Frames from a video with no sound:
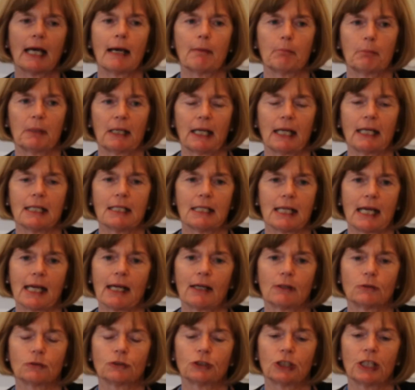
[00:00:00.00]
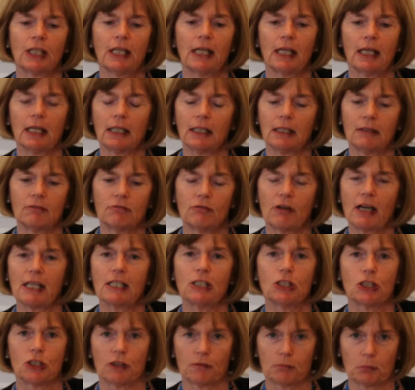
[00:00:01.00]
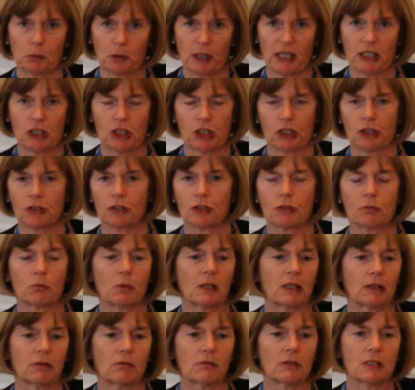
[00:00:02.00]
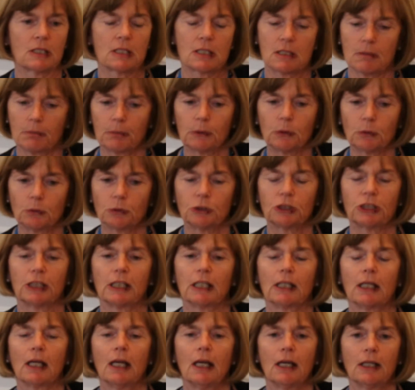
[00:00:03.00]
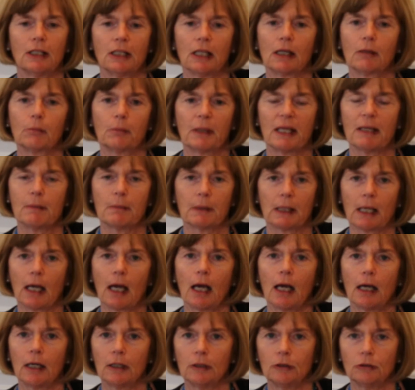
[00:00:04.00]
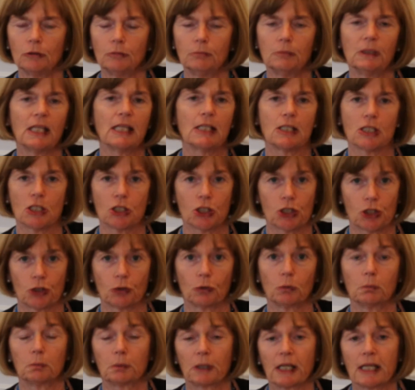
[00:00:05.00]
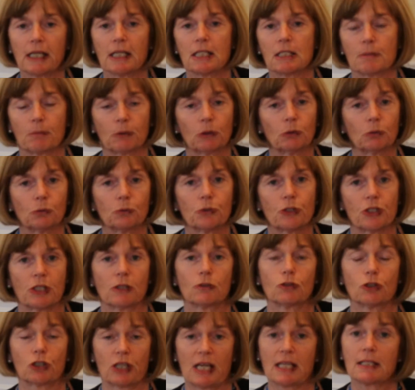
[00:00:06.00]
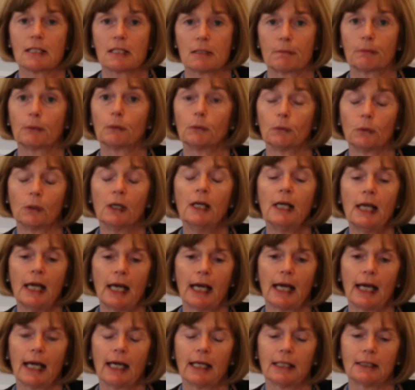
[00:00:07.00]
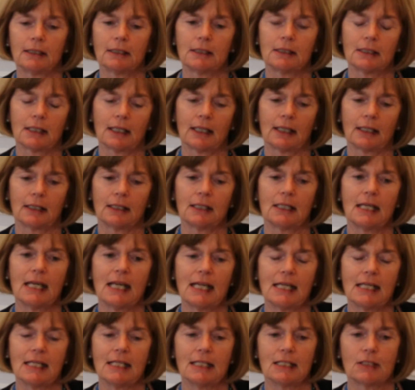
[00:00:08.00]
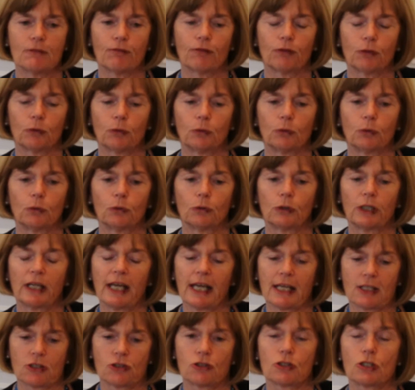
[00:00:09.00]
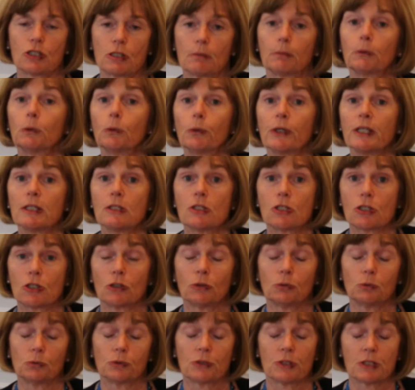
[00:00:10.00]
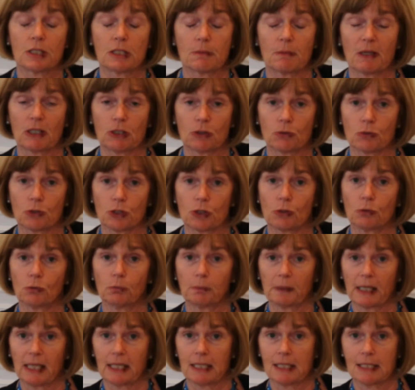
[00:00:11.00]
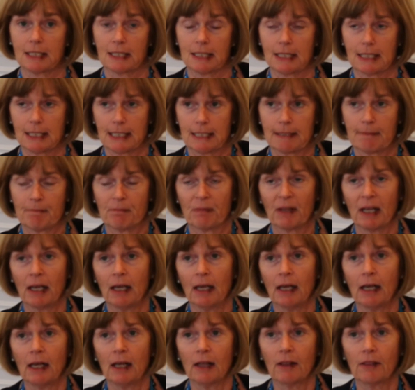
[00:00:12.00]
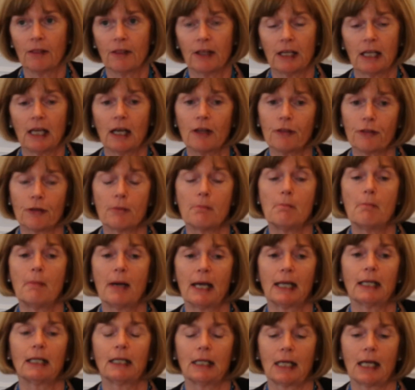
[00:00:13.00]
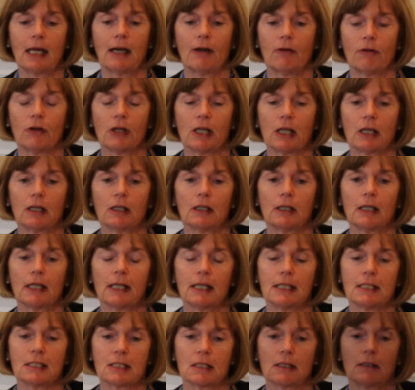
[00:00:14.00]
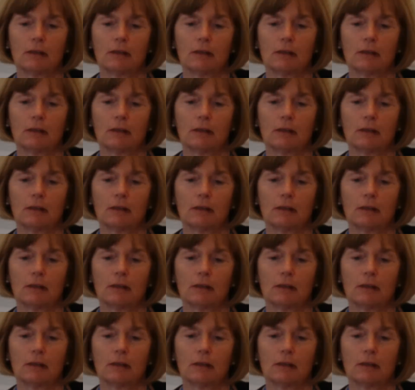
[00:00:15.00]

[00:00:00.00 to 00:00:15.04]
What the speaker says: that played out in a range of pressures, whether it's supporting young people at home, needing short breaks, but also transport and need for extra support in schools and special school places. The other main area is